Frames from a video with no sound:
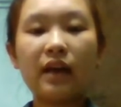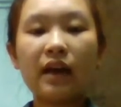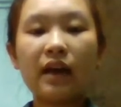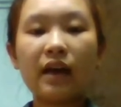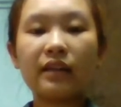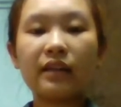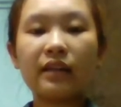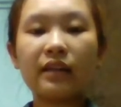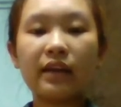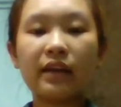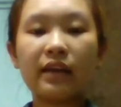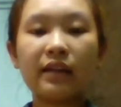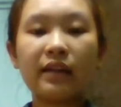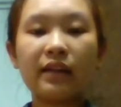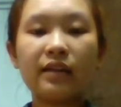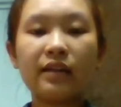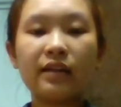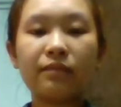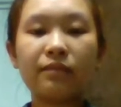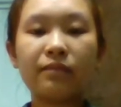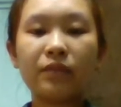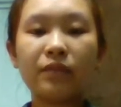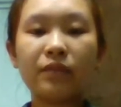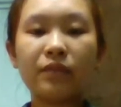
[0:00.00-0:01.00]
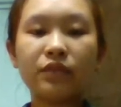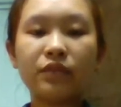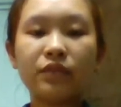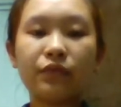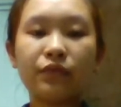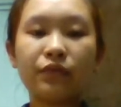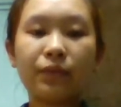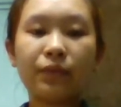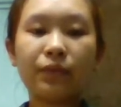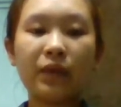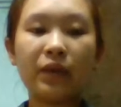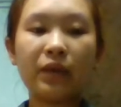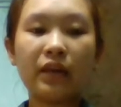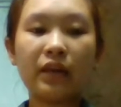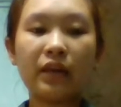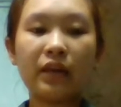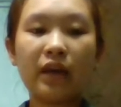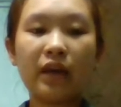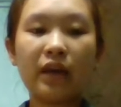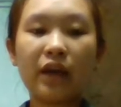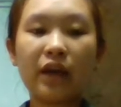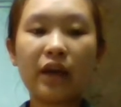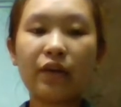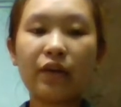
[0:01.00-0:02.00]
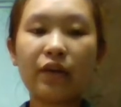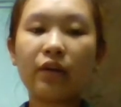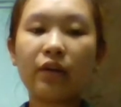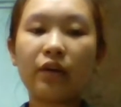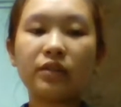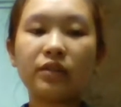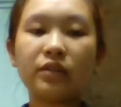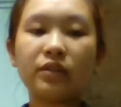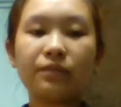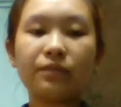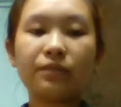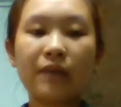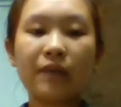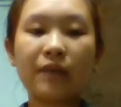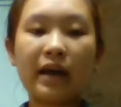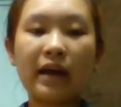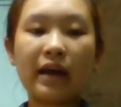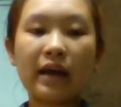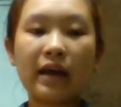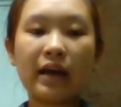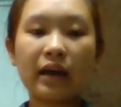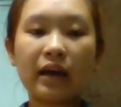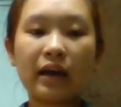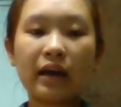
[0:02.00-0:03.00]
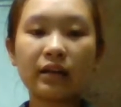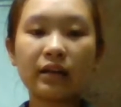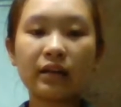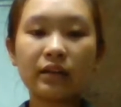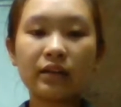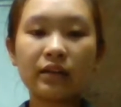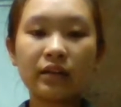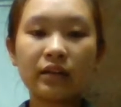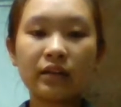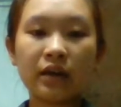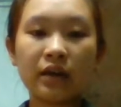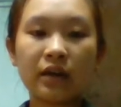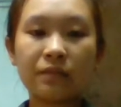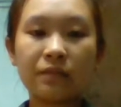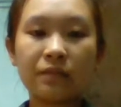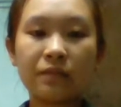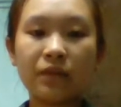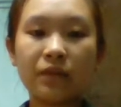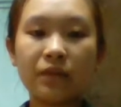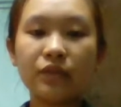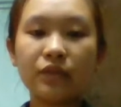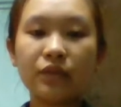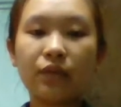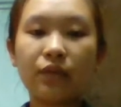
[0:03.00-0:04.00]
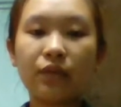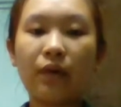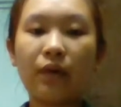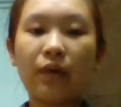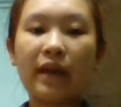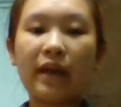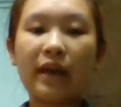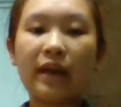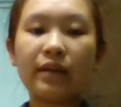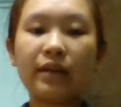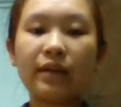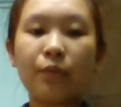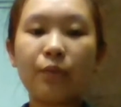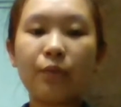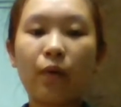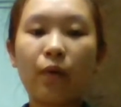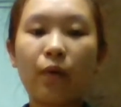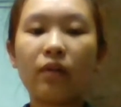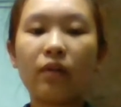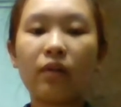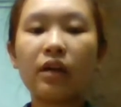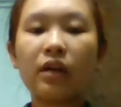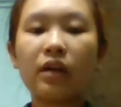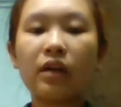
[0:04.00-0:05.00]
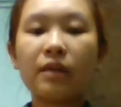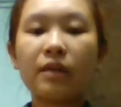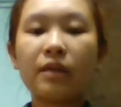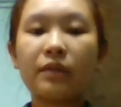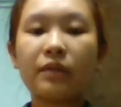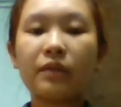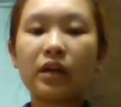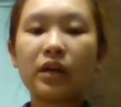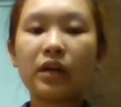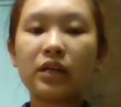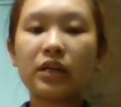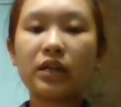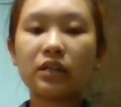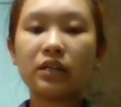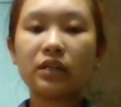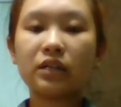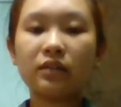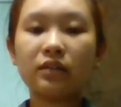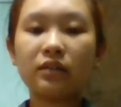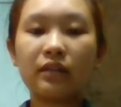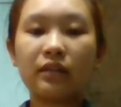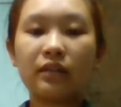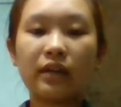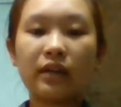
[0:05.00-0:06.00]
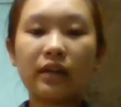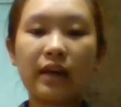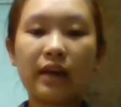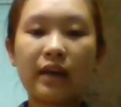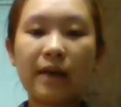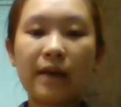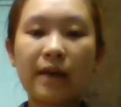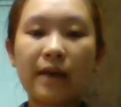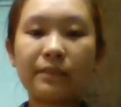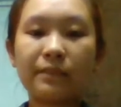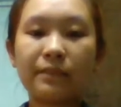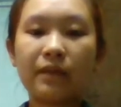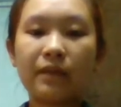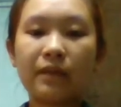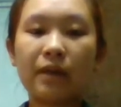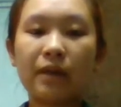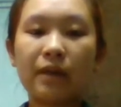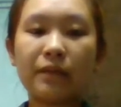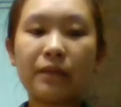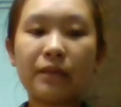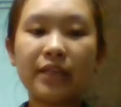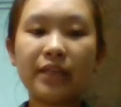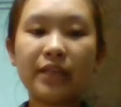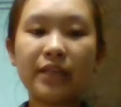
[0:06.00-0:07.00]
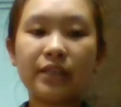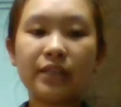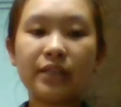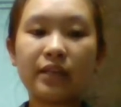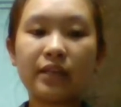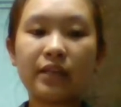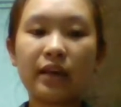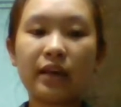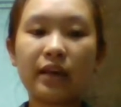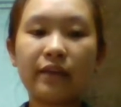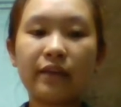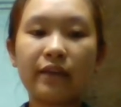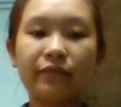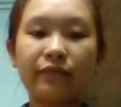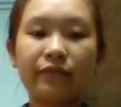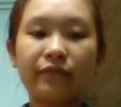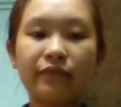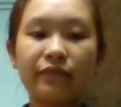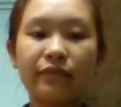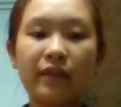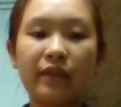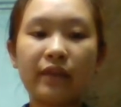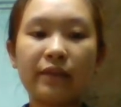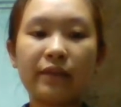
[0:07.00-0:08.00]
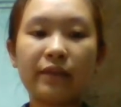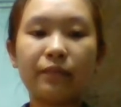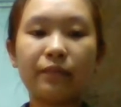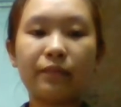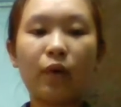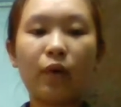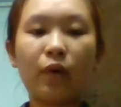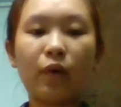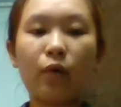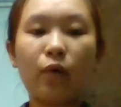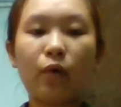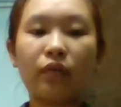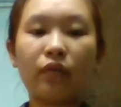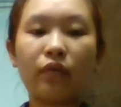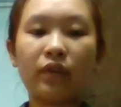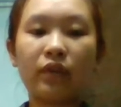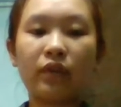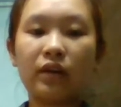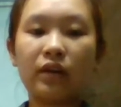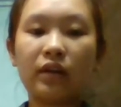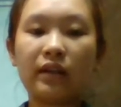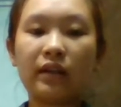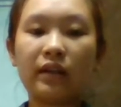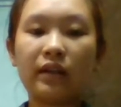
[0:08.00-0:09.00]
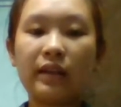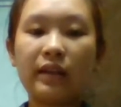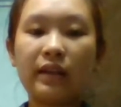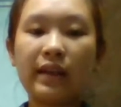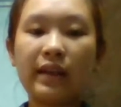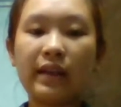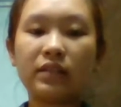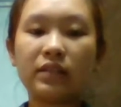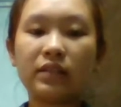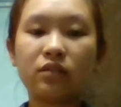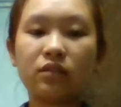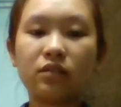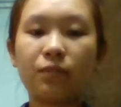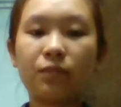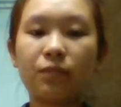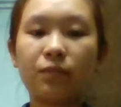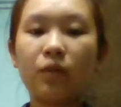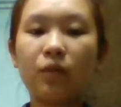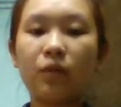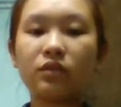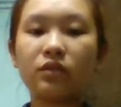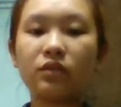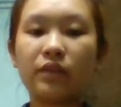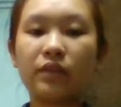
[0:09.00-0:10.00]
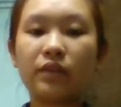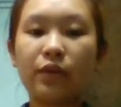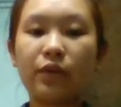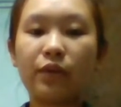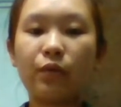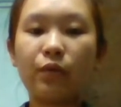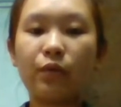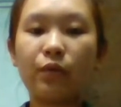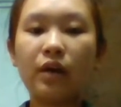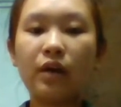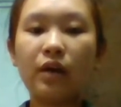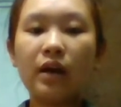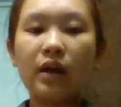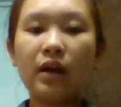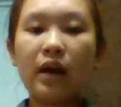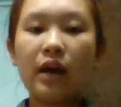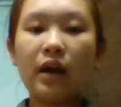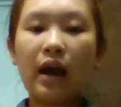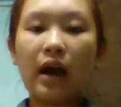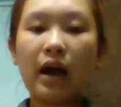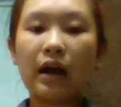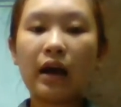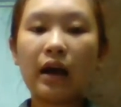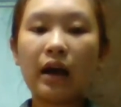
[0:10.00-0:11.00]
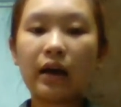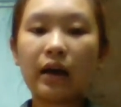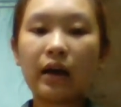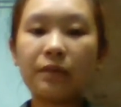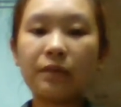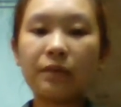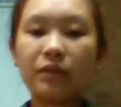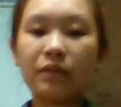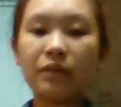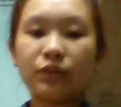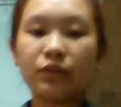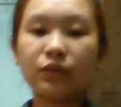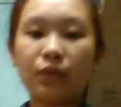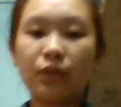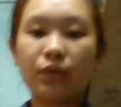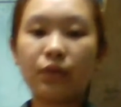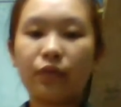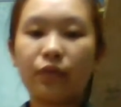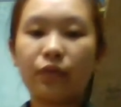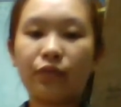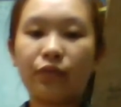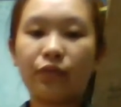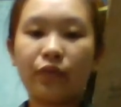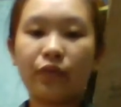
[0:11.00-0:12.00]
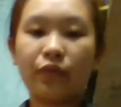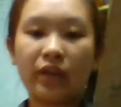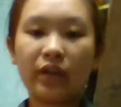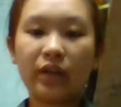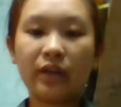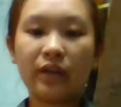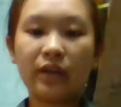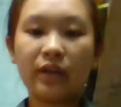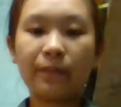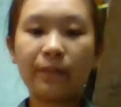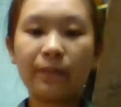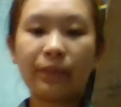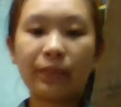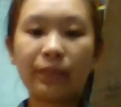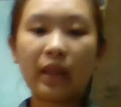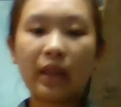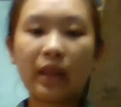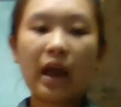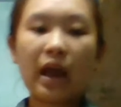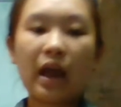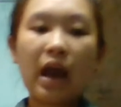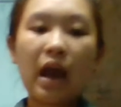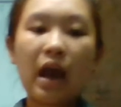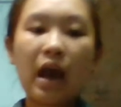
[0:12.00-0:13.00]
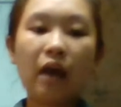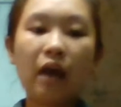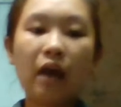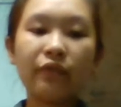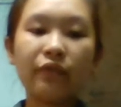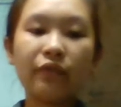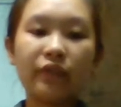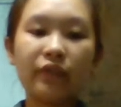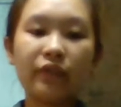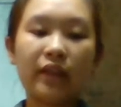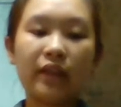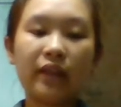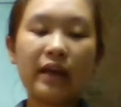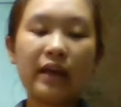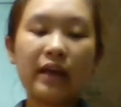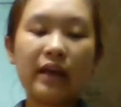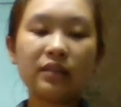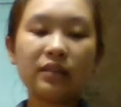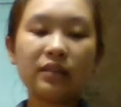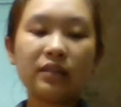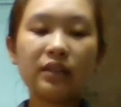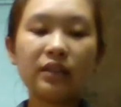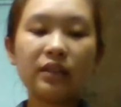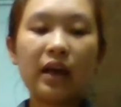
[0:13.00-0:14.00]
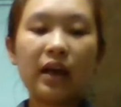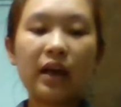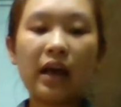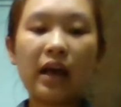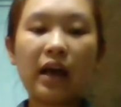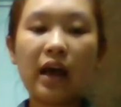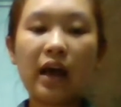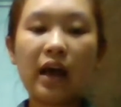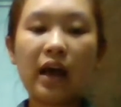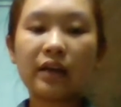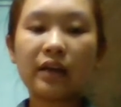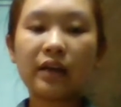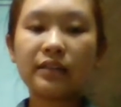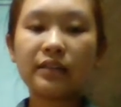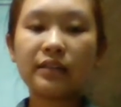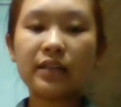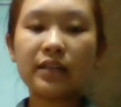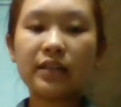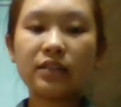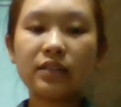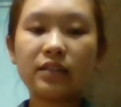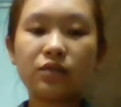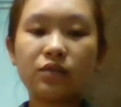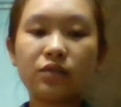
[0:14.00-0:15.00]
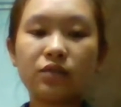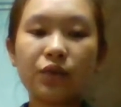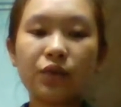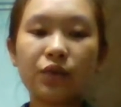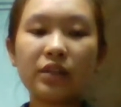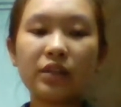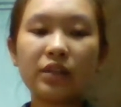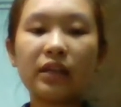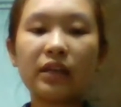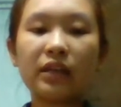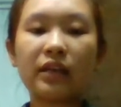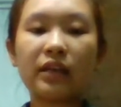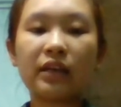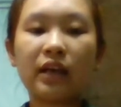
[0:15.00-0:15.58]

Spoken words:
they didn't want to be annoyed by a commercial anymore because they amazing give them all the latest sports news commercial free. After that, she suggested